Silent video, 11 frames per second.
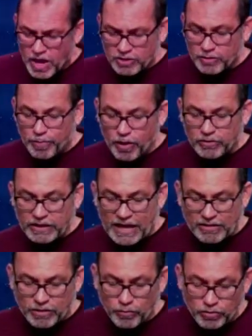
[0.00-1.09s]
supposing
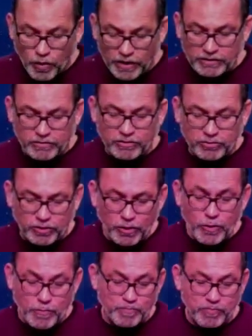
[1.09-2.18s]
that she was going to the
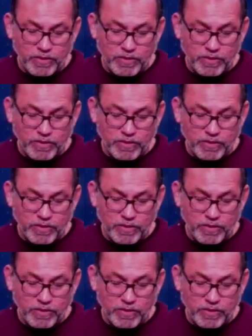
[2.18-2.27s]
tomb